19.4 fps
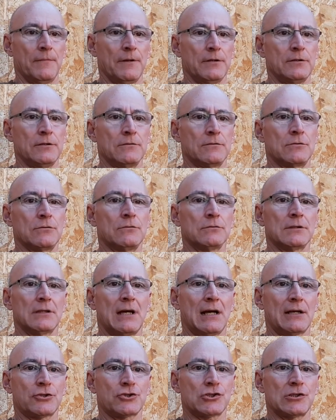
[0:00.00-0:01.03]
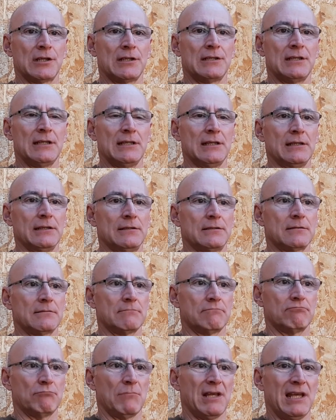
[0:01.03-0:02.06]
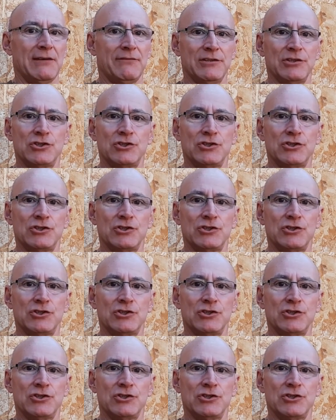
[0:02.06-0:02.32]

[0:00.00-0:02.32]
you don't actually need heavy